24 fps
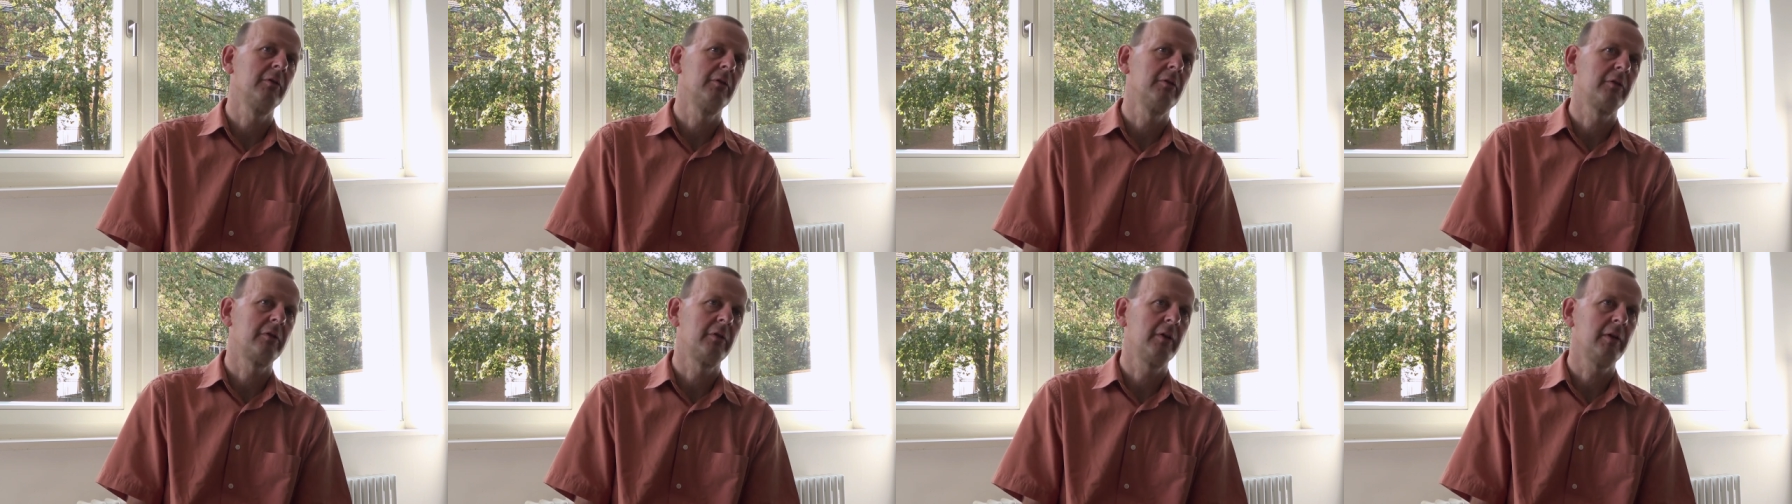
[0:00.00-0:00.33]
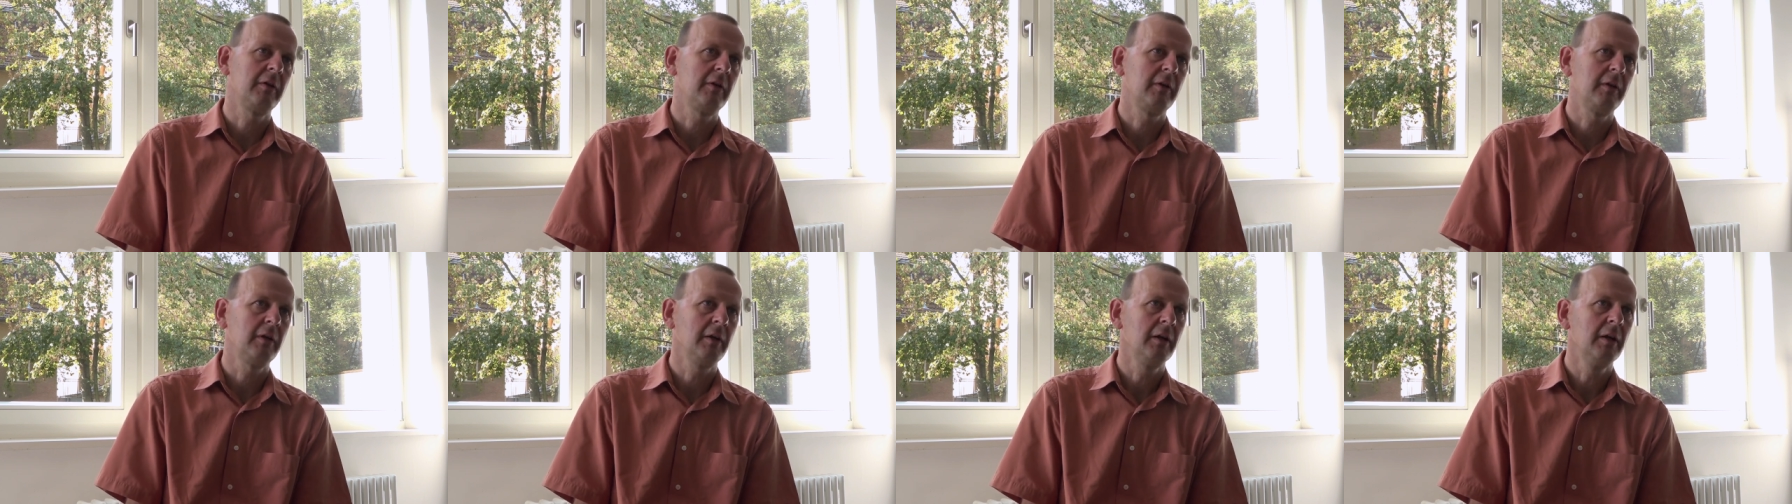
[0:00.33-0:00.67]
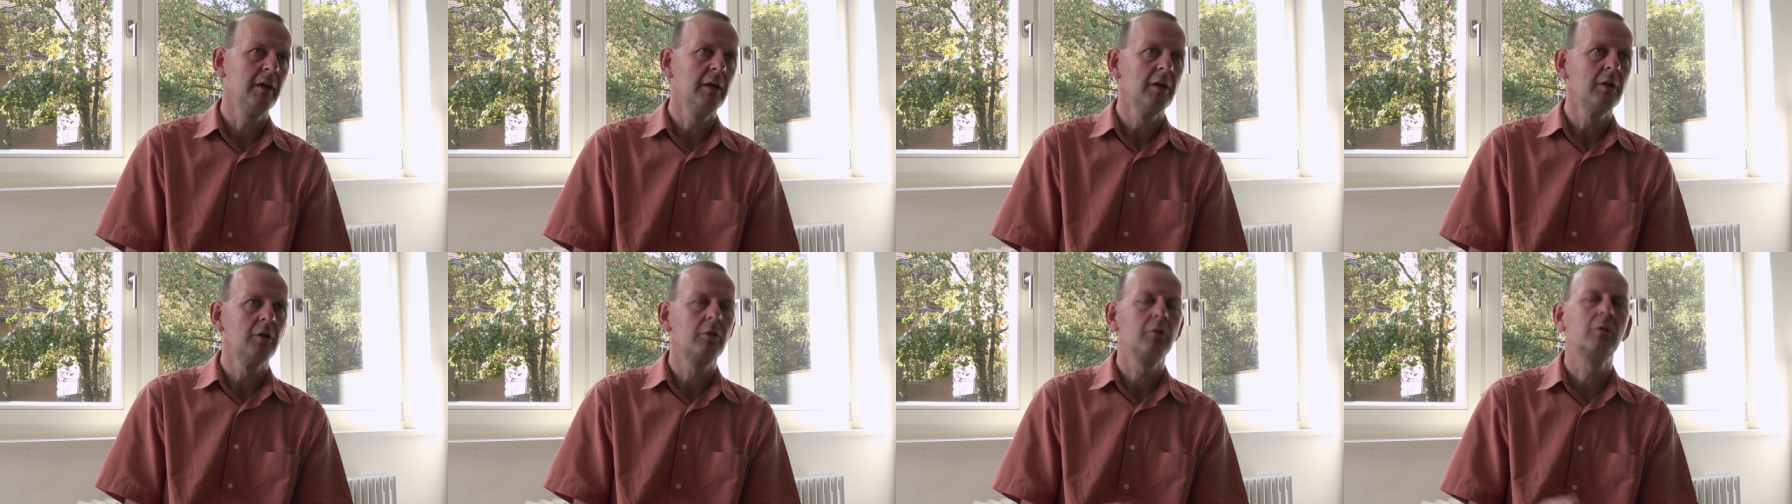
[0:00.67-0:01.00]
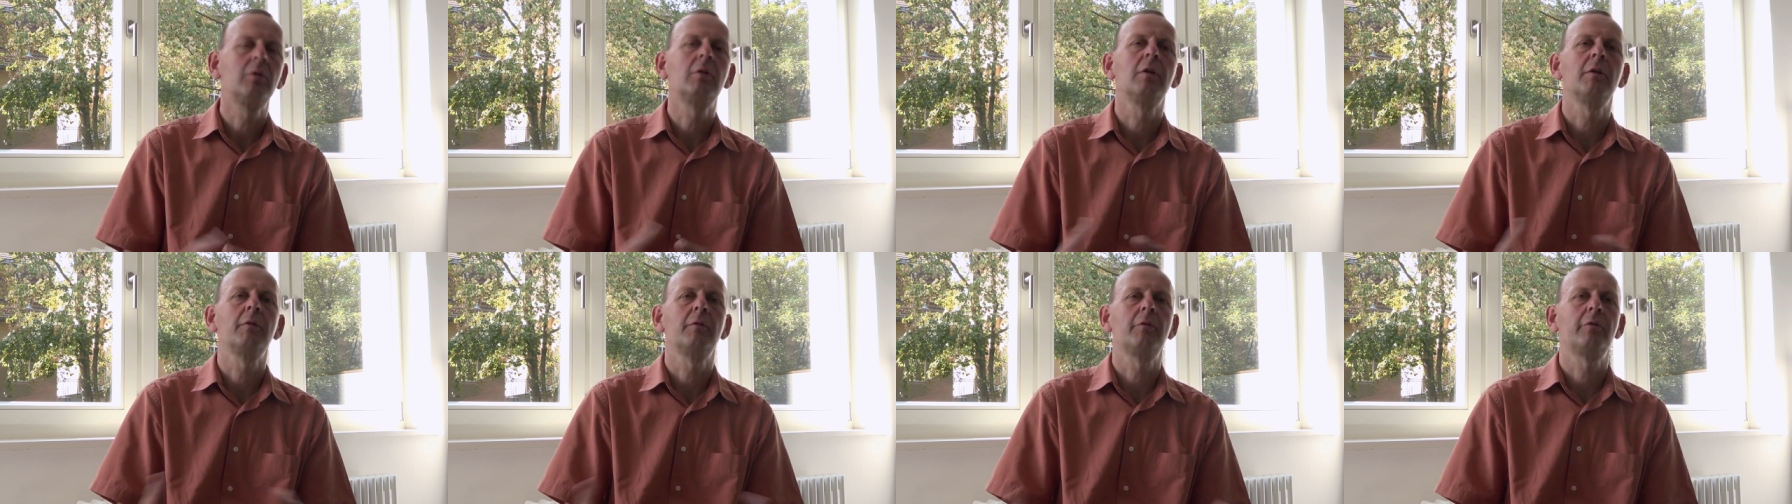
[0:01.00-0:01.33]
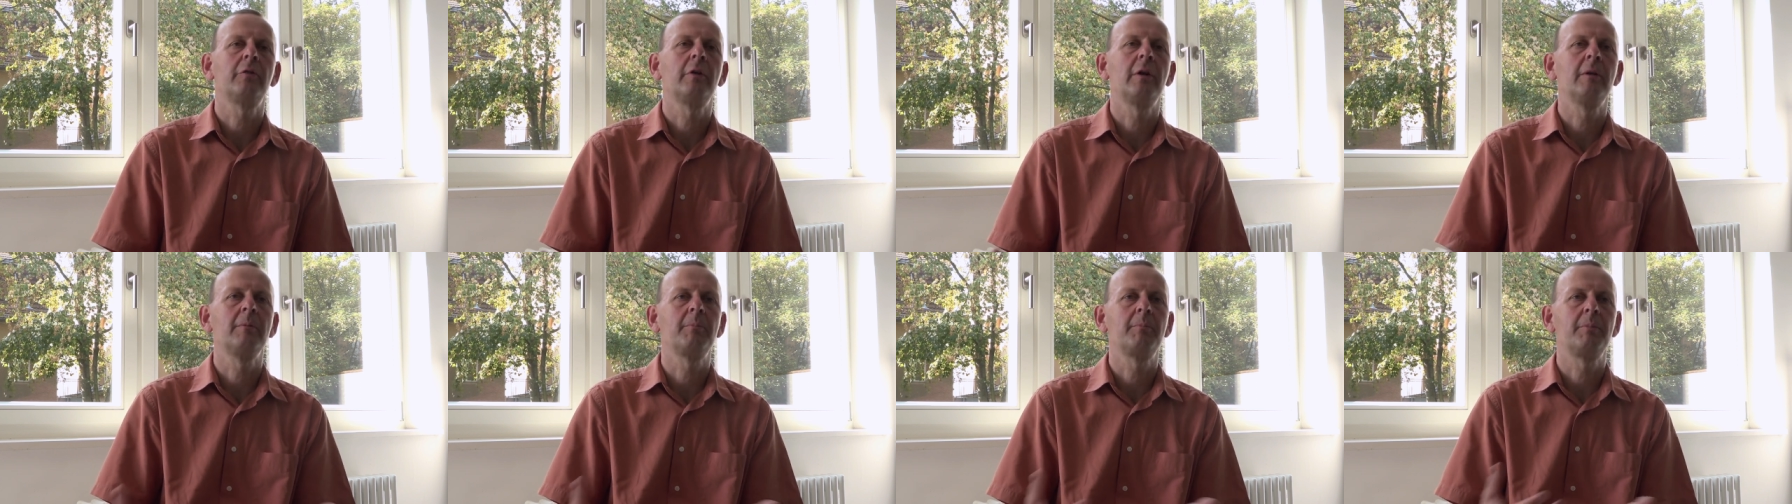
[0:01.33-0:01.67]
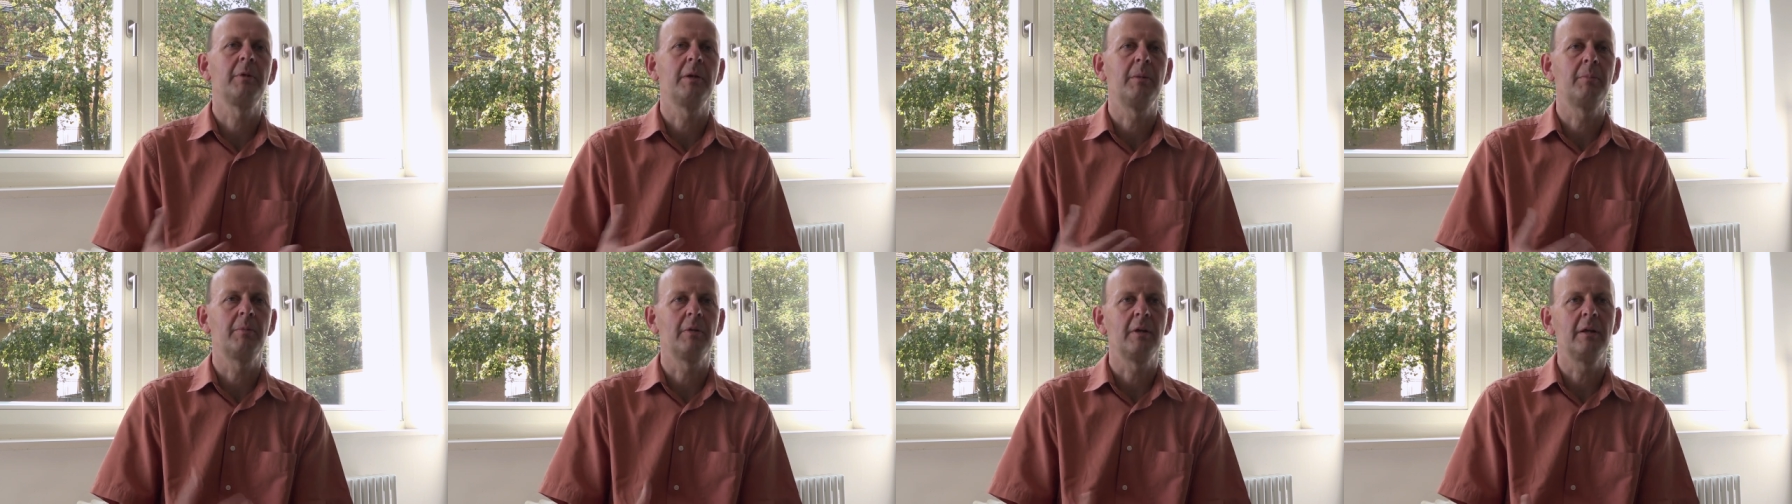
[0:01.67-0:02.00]
city to confront
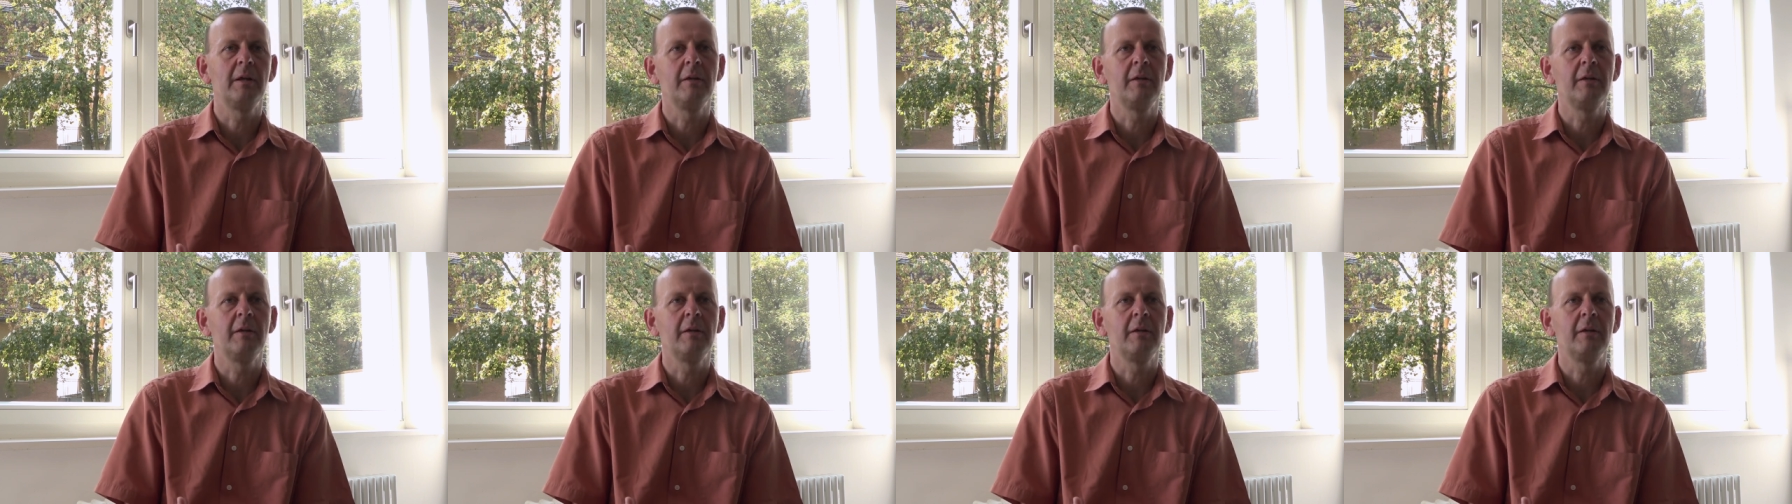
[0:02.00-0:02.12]
people,